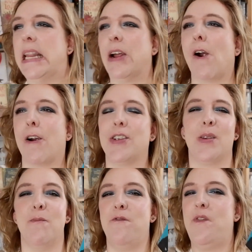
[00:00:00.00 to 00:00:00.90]
There are
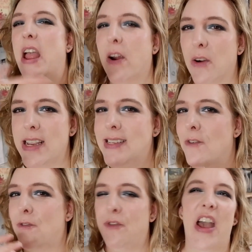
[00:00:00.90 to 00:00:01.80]
some fairies
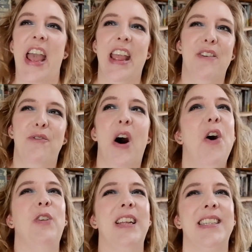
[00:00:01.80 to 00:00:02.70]
and fae
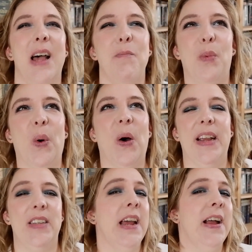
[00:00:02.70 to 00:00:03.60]
involved at some point.